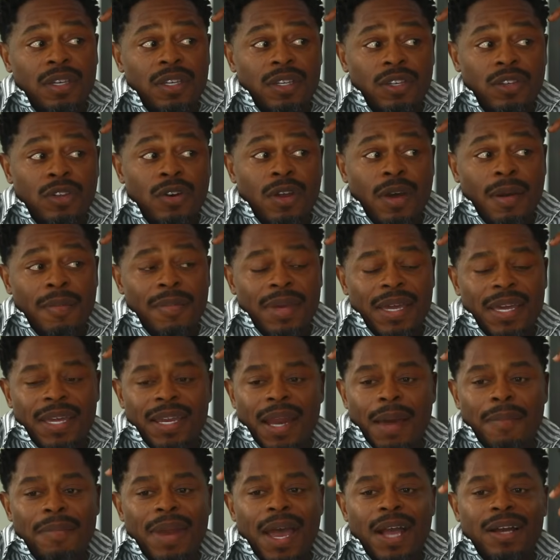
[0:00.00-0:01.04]
You know what I mean?
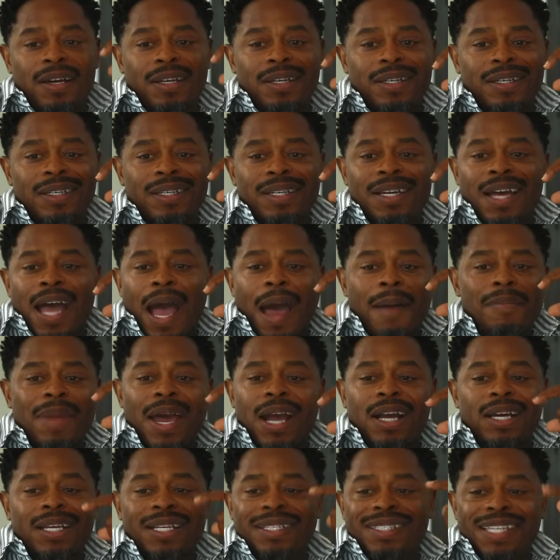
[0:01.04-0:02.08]
I'm not
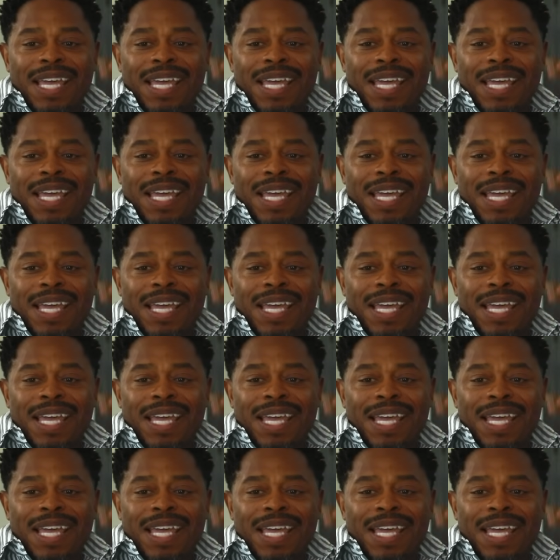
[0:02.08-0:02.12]
gonna